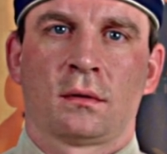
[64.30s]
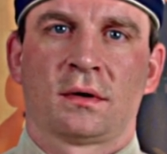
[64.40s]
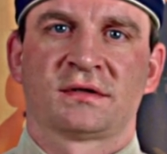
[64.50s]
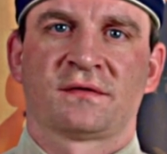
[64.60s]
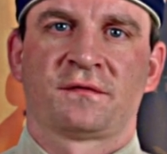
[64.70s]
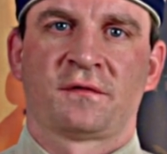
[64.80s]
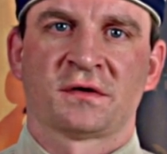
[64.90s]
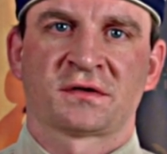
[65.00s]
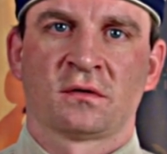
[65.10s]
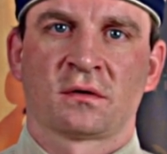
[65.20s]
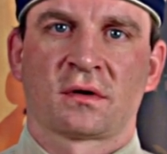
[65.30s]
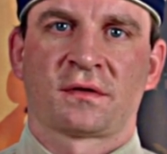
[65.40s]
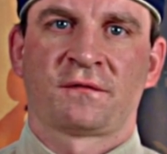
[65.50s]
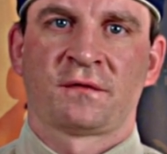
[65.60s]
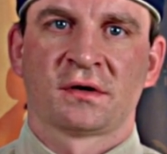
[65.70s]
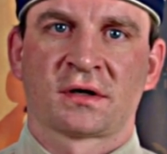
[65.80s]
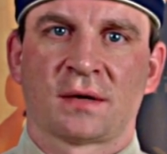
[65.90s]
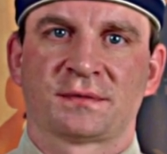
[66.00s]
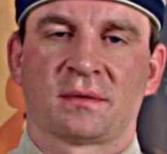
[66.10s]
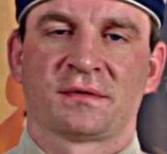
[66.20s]
let's have a first look at the field
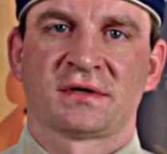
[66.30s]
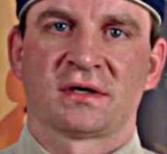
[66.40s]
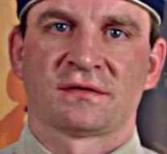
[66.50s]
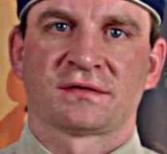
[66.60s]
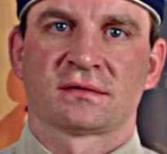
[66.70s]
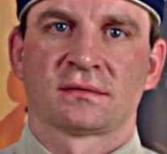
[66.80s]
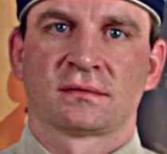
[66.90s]
caps themselves.